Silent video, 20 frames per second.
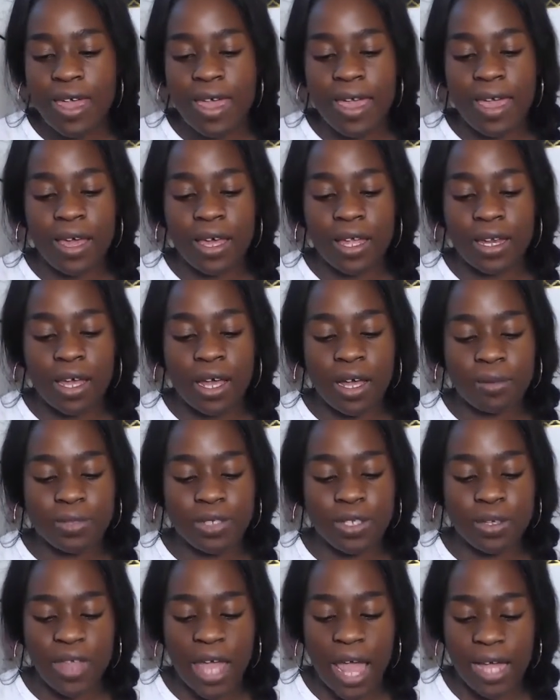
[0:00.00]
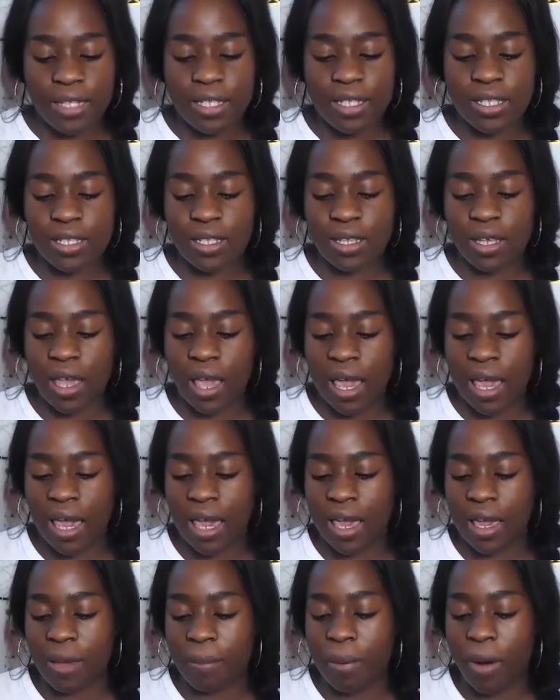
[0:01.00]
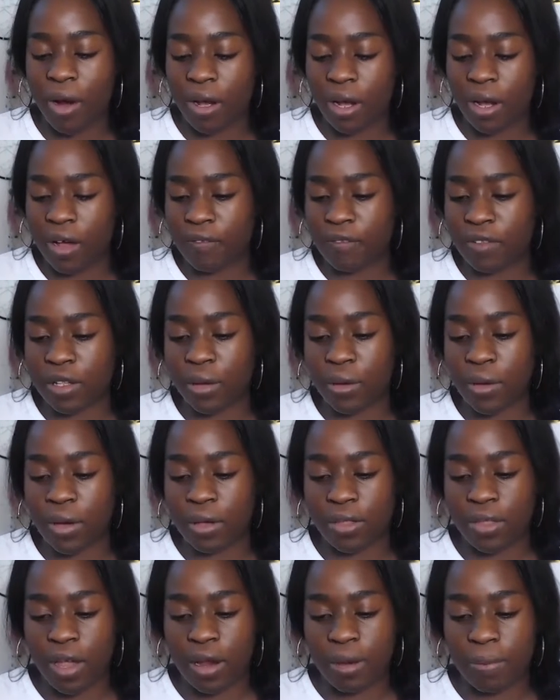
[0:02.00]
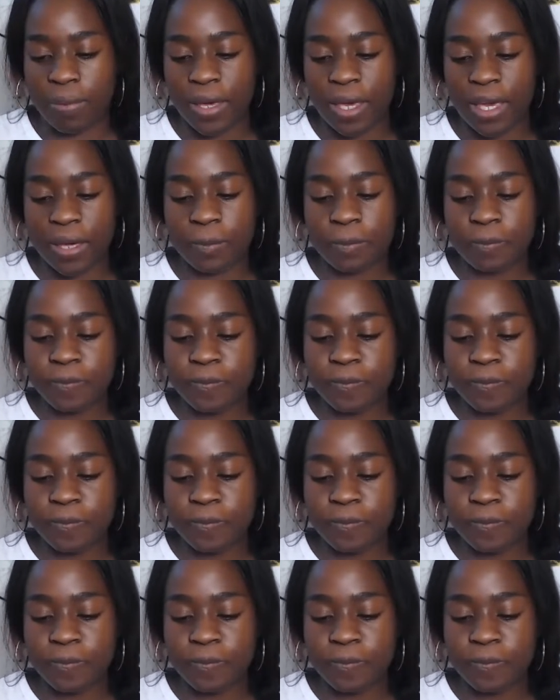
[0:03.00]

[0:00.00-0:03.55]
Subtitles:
And so that's a part of logotherapy.